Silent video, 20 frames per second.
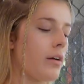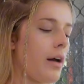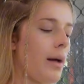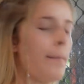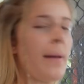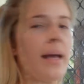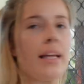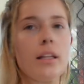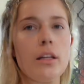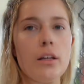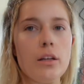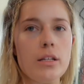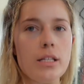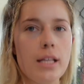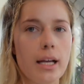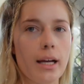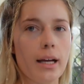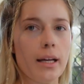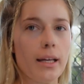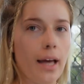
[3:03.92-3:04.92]
I mainly use
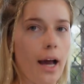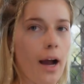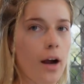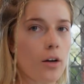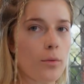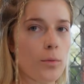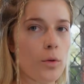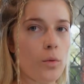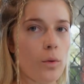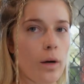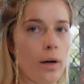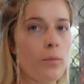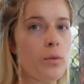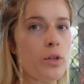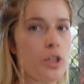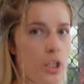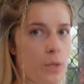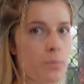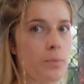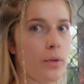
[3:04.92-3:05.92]
like a caramel one,
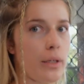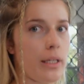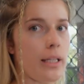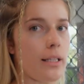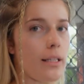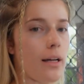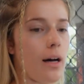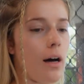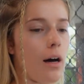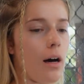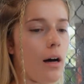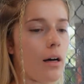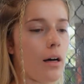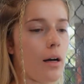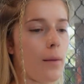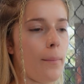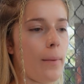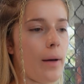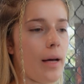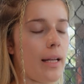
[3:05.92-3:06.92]
which is pretty dark,
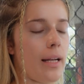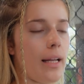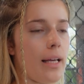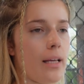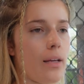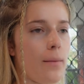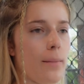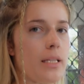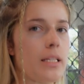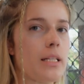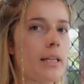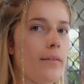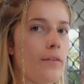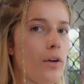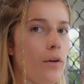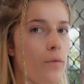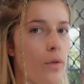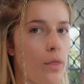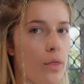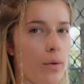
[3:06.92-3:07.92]
but you're meant to leave it
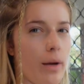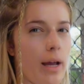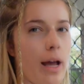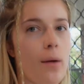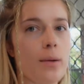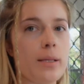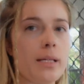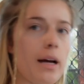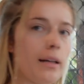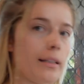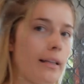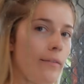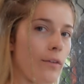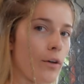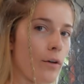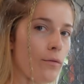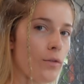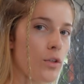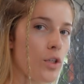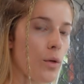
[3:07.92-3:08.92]
on for 3 hours. I leave it
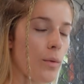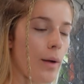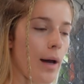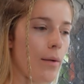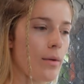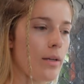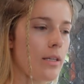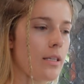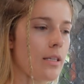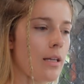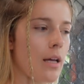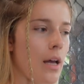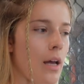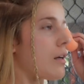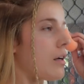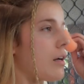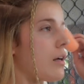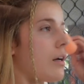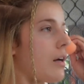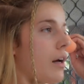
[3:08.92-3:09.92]
on for 2 hours.
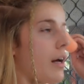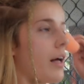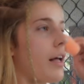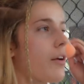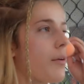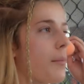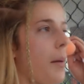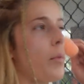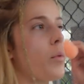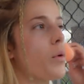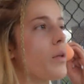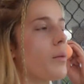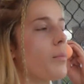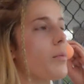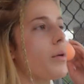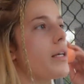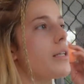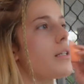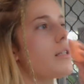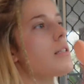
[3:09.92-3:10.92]
I don't remember what the
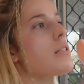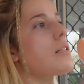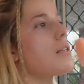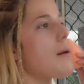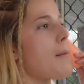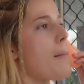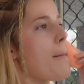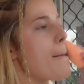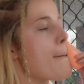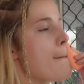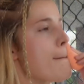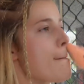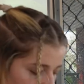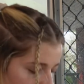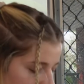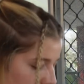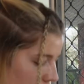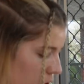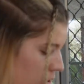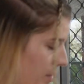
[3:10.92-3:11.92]
brand is.
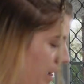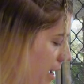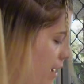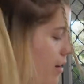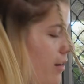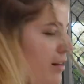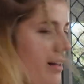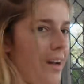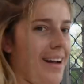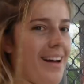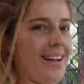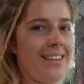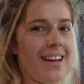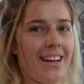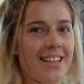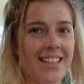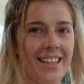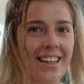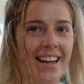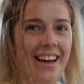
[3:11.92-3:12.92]
I talked about how like I like
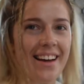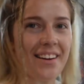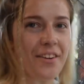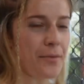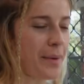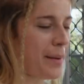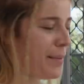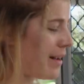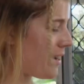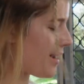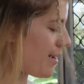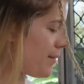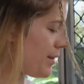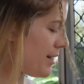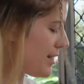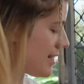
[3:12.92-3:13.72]
to lay out all my makeup and I